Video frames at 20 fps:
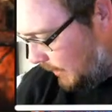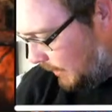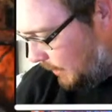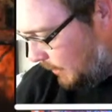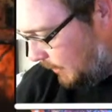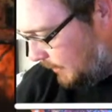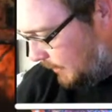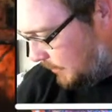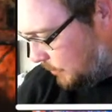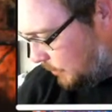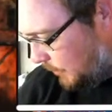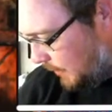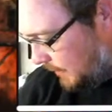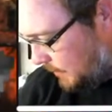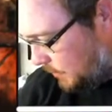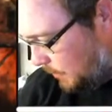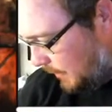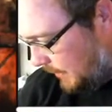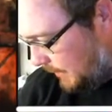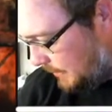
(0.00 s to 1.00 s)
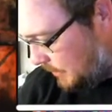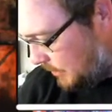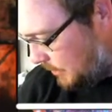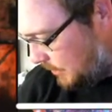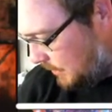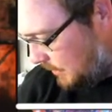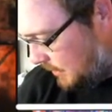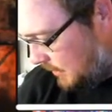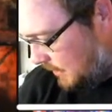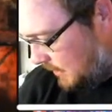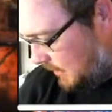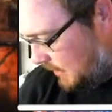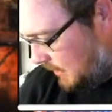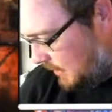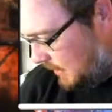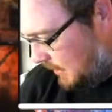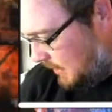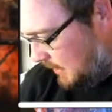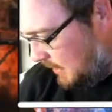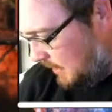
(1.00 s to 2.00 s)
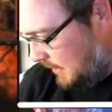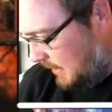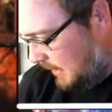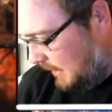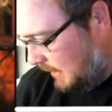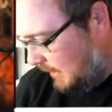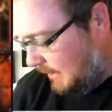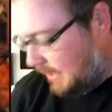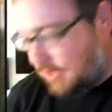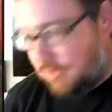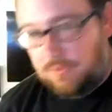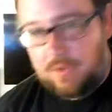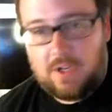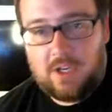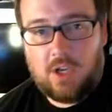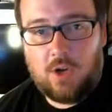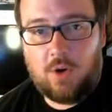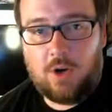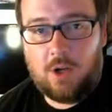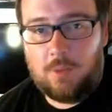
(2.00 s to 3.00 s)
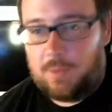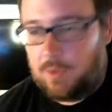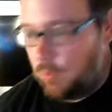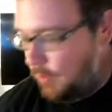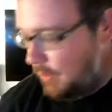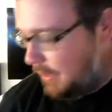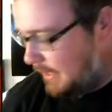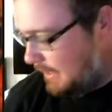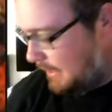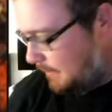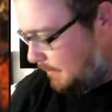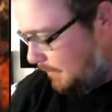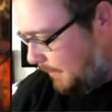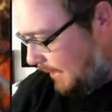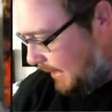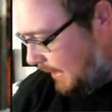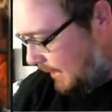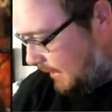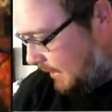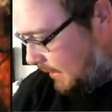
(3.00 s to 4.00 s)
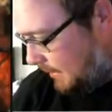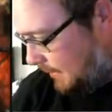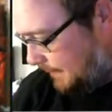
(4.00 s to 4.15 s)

I'll let you guys watch this video and I'll be right back.